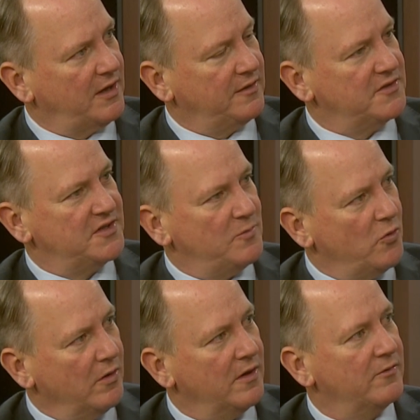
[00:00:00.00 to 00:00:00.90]
likely to see
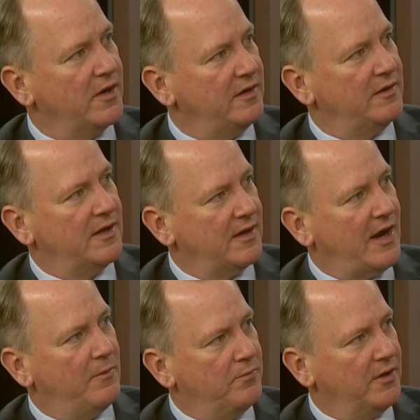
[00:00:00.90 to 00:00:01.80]
more of, right?
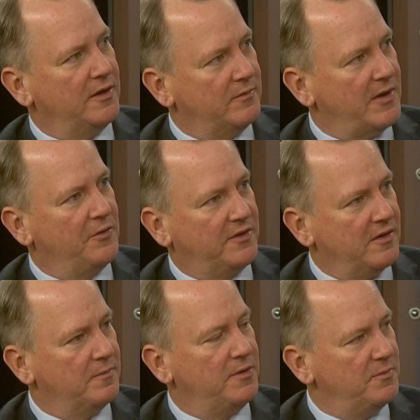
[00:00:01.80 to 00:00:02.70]
Bringing
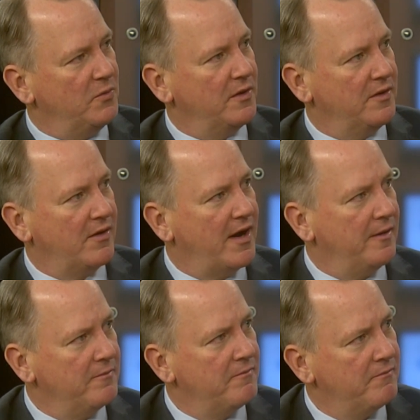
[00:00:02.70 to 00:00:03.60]
healthcare to people where they're at.